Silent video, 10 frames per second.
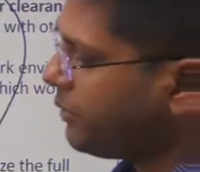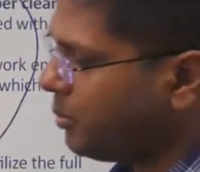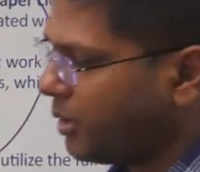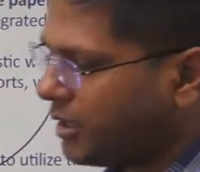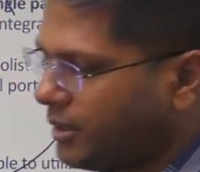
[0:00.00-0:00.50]
we
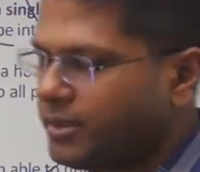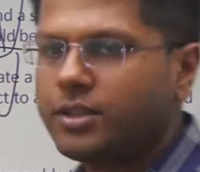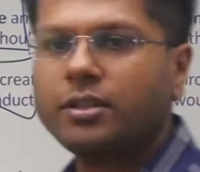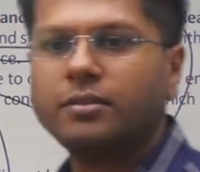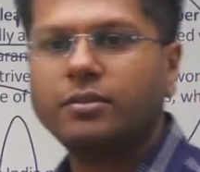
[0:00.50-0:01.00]
begin the
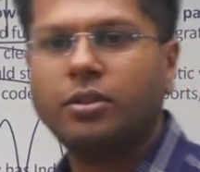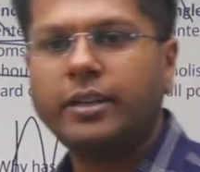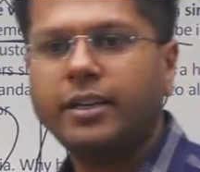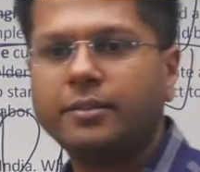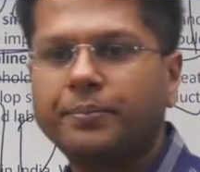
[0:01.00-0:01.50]
session. All
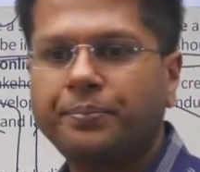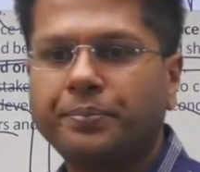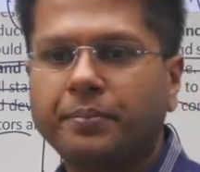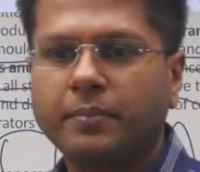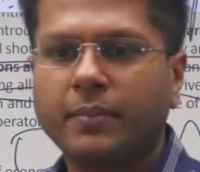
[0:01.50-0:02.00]
right.
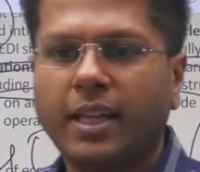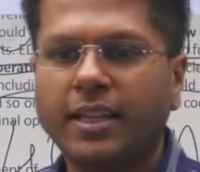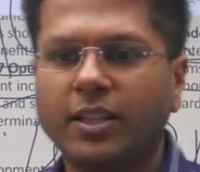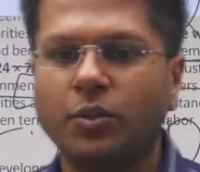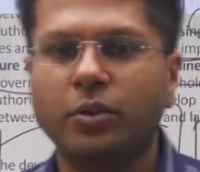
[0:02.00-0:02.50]

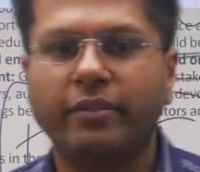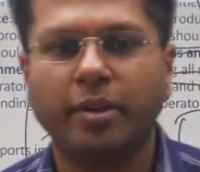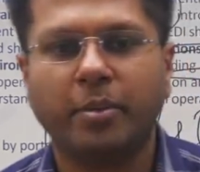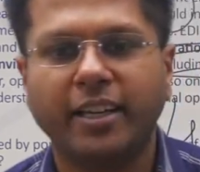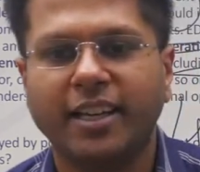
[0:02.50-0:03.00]
Thank you,
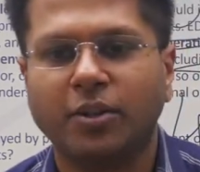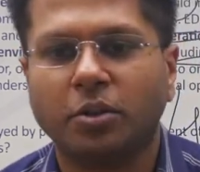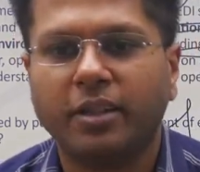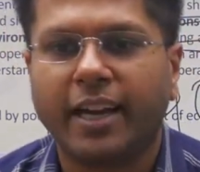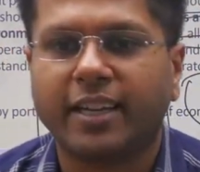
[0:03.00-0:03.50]
everybody, and
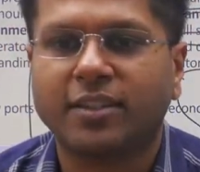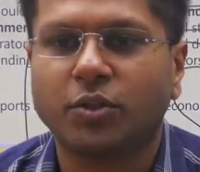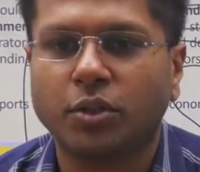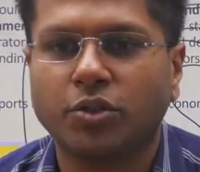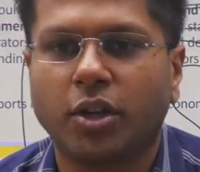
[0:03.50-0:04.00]
good night.
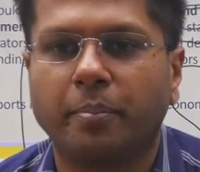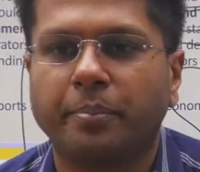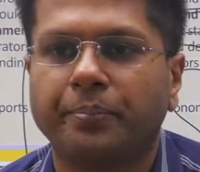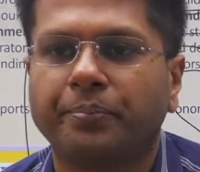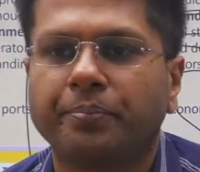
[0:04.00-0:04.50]
Good job.
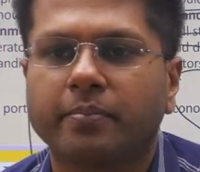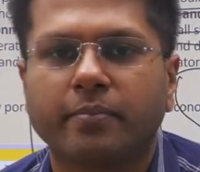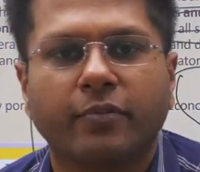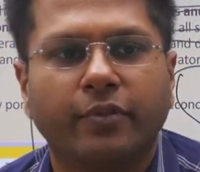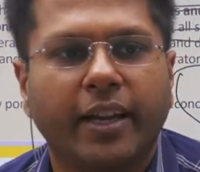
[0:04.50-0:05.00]

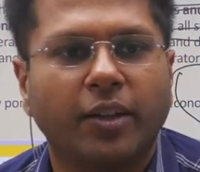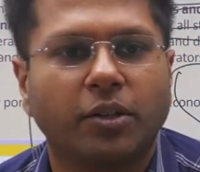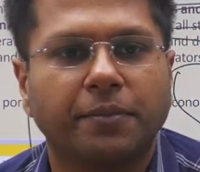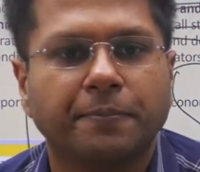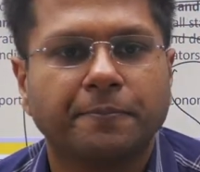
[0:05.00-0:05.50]
Very
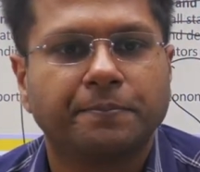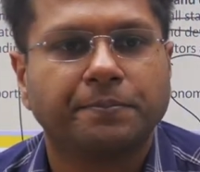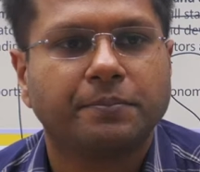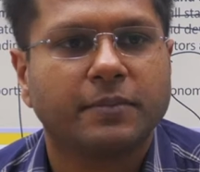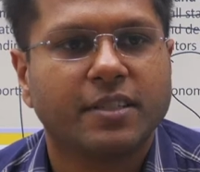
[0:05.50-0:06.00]
good.
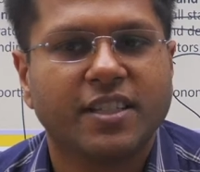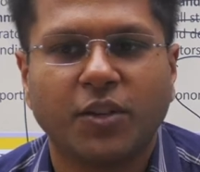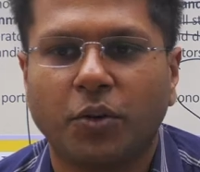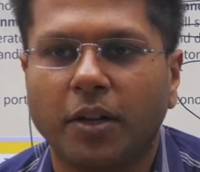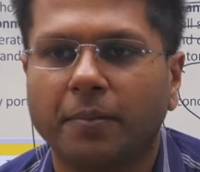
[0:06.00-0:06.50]
See
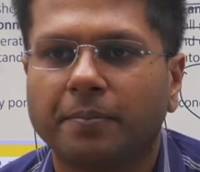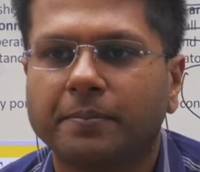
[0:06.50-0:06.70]
you all.